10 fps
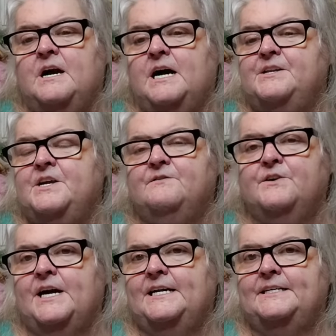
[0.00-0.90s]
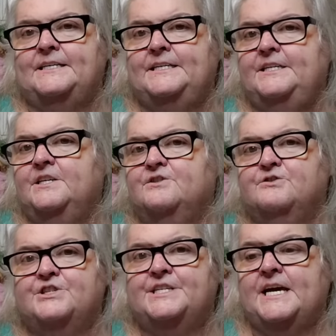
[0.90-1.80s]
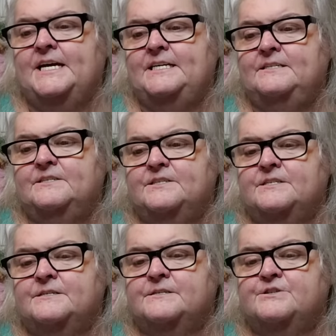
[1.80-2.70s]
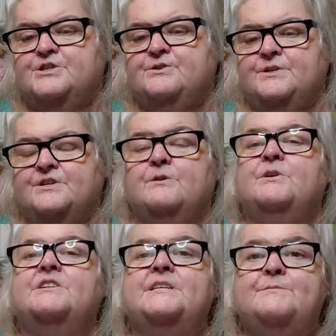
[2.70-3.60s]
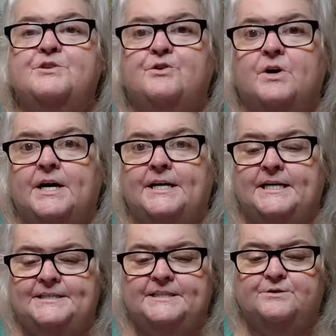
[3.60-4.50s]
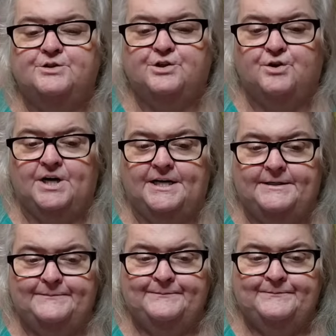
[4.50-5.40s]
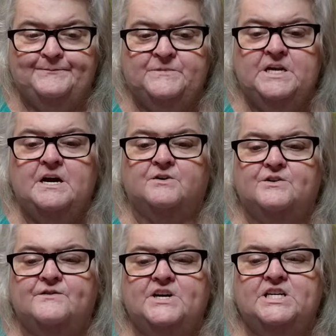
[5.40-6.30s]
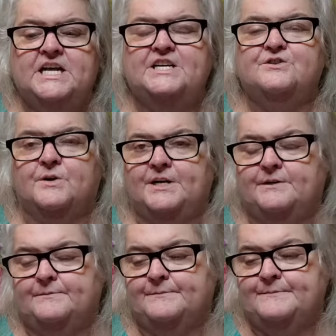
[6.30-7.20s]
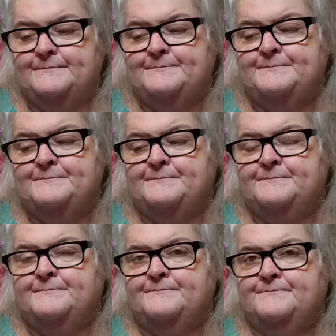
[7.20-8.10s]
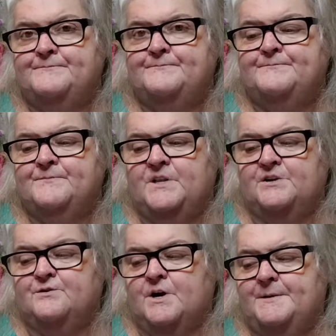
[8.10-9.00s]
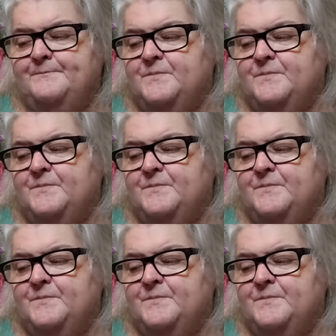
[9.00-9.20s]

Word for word: I never added any other skeins to it. Oh, except the gray. I did on the gray on the very last round. That's right.